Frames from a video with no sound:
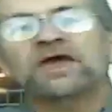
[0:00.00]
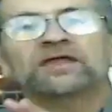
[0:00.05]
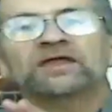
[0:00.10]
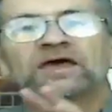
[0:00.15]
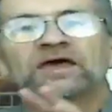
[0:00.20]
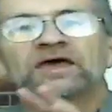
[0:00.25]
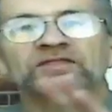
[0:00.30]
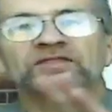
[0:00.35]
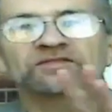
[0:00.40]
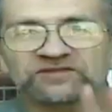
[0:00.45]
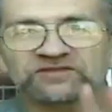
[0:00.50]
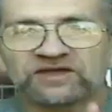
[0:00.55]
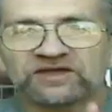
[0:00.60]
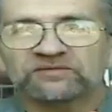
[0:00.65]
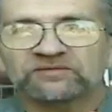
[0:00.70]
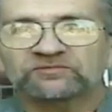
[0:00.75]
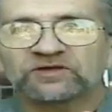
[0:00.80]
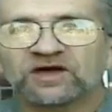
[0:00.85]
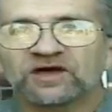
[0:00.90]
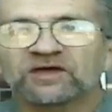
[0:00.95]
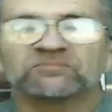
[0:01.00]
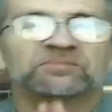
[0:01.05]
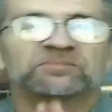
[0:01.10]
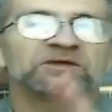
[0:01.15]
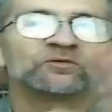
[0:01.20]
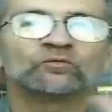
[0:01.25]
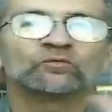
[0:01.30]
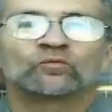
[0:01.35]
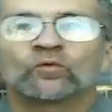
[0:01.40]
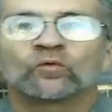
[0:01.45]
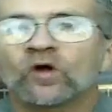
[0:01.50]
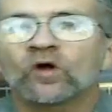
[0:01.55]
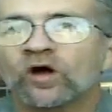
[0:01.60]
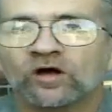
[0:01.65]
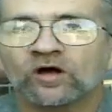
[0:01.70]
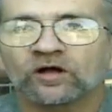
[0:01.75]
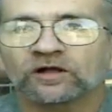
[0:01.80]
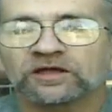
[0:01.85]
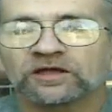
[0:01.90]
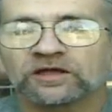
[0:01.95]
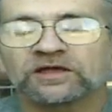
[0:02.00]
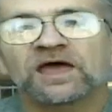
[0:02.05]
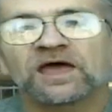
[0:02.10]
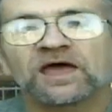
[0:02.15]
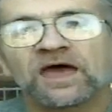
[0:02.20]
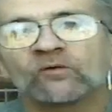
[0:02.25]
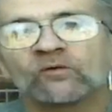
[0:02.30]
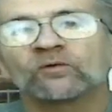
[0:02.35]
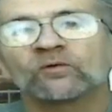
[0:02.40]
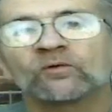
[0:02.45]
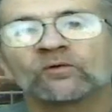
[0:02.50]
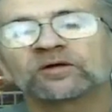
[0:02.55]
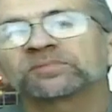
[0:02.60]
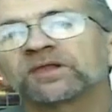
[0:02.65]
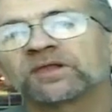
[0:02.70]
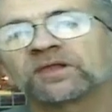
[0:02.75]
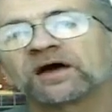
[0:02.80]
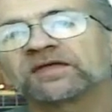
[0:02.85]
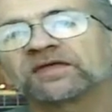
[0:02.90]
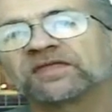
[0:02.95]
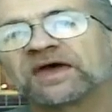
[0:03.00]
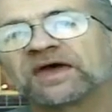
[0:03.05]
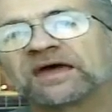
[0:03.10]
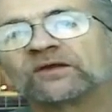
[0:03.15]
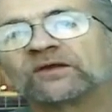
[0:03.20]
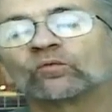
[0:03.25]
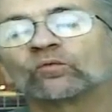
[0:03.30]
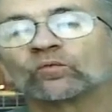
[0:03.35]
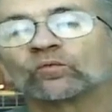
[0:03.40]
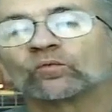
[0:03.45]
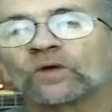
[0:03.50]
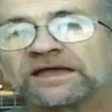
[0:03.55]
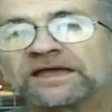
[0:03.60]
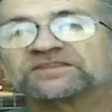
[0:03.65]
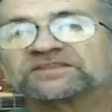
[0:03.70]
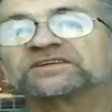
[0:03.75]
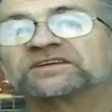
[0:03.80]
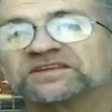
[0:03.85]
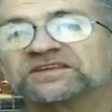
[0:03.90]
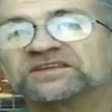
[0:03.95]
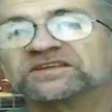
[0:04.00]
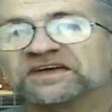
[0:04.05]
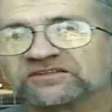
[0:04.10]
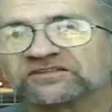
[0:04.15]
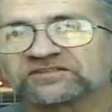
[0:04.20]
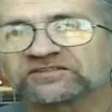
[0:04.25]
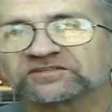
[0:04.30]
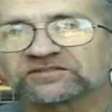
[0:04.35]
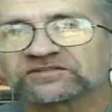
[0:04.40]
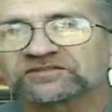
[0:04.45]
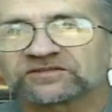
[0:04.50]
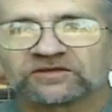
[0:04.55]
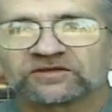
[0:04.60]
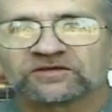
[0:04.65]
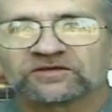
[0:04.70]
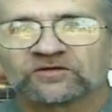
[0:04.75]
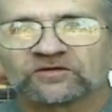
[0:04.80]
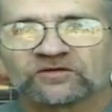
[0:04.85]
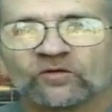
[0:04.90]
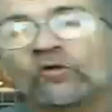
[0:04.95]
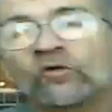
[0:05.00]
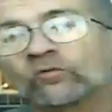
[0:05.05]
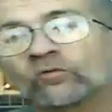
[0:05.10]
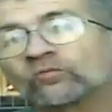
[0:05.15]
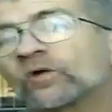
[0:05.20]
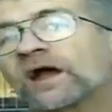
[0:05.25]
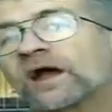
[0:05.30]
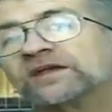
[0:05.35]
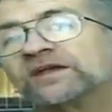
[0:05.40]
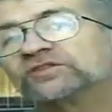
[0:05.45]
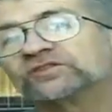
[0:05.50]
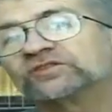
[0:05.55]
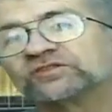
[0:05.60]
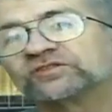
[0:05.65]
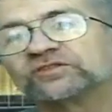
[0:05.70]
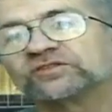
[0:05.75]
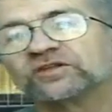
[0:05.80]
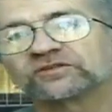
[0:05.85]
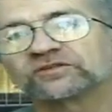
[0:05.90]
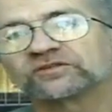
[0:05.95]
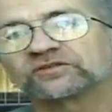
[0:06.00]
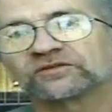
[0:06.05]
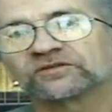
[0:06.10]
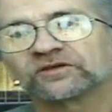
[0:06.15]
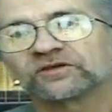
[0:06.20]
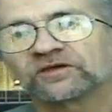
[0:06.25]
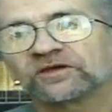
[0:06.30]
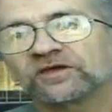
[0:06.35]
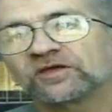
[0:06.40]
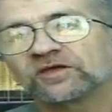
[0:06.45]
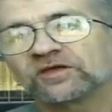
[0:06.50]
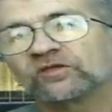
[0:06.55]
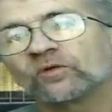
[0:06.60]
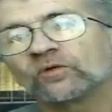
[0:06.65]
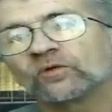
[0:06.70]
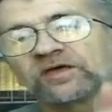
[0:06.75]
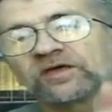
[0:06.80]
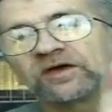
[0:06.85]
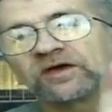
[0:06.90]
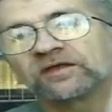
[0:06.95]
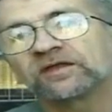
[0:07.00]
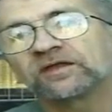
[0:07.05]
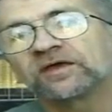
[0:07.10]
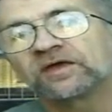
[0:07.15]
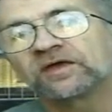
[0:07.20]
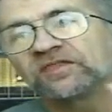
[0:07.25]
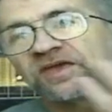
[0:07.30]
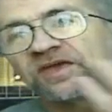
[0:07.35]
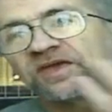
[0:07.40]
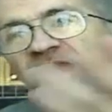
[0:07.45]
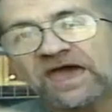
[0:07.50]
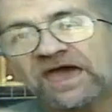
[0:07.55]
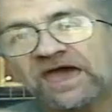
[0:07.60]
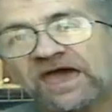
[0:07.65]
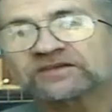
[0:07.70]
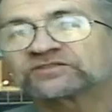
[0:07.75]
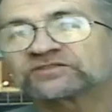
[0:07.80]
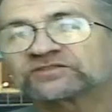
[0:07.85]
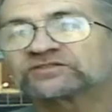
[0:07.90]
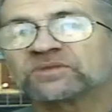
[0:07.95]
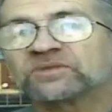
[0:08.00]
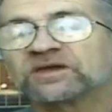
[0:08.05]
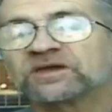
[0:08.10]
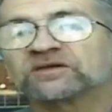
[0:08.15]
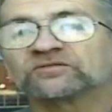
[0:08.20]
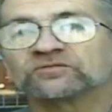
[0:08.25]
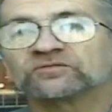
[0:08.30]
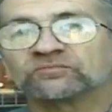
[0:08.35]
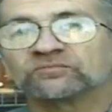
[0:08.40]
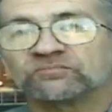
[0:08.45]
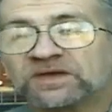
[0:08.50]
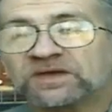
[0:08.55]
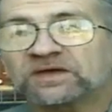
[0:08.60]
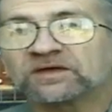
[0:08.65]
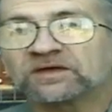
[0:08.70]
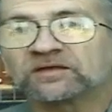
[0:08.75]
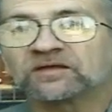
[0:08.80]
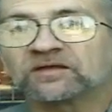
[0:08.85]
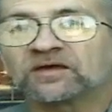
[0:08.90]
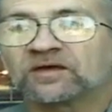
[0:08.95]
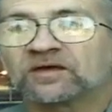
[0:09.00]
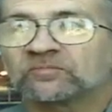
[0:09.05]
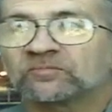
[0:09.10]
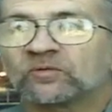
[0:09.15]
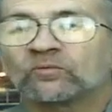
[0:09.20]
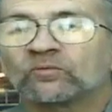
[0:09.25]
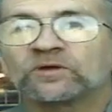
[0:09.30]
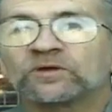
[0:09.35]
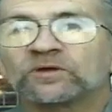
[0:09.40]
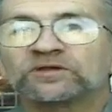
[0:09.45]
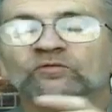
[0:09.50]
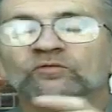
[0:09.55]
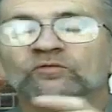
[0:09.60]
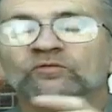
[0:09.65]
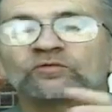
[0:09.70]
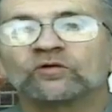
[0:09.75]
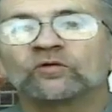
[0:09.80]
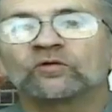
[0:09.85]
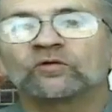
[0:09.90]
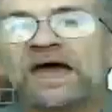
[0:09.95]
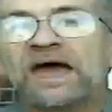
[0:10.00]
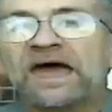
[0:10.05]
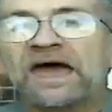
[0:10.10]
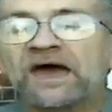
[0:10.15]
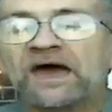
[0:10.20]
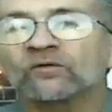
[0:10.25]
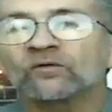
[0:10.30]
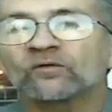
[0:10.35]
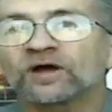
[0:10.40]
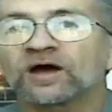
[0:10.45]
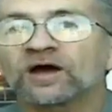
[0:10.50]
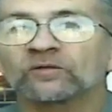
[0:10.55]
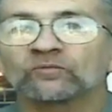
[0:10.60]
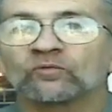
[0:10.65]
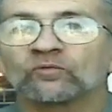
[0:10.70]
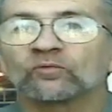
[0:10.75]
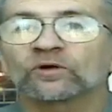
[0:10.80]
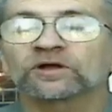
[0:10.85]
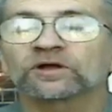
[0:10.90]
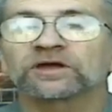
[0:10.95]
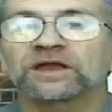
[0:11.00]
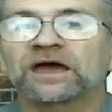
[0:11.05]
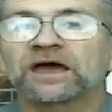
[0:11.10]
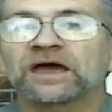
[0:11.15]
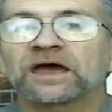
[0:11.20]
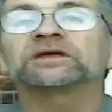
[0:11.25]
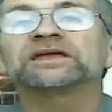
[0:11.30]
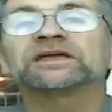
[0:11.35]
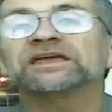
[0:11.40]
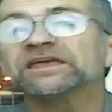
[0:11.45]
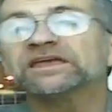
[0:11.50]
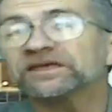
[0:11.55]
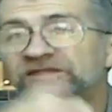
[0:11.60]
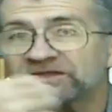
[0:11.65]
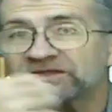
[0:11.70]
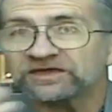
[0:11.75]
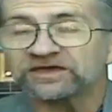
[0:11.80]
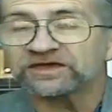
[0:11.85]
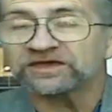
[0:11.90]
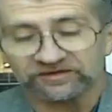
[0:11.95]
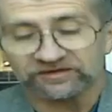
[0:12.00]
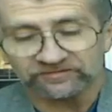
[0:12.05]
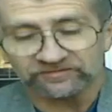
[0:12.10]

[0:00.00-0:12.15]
at the same time be wrong in how we apply that rightness or righteousness in the way that the action may have been, but we don't know how God will work it out in the end.